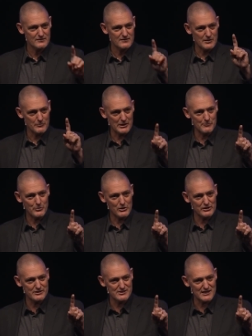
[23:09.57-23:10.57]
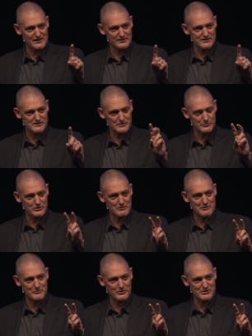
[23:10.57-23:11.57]
They beat Paul and Silas and put
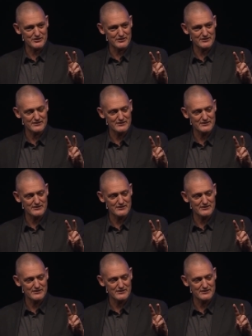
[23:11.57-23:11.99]
them in prison.